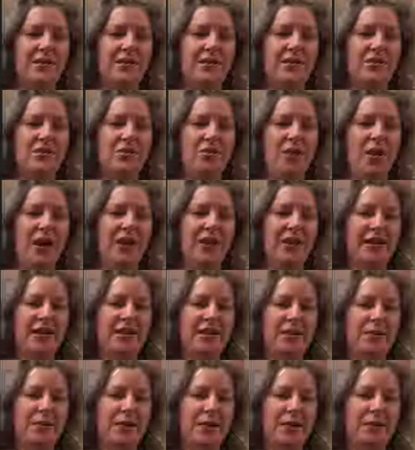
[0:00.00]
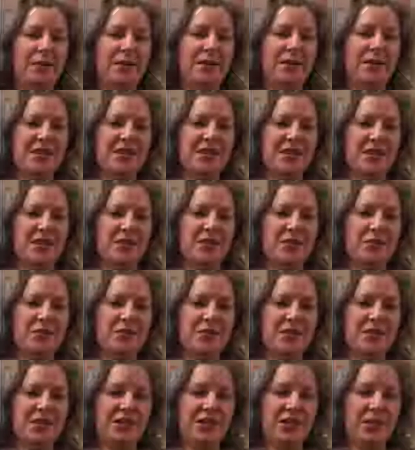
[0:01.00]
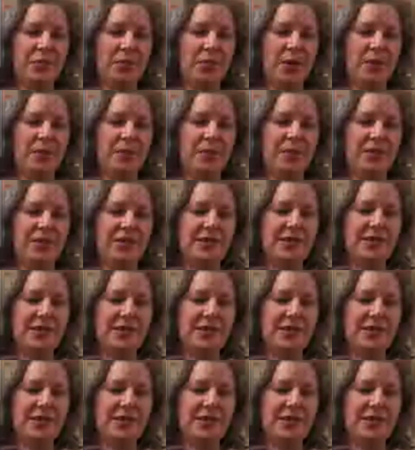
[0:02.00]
Do I need to be able to see you to see the puppets?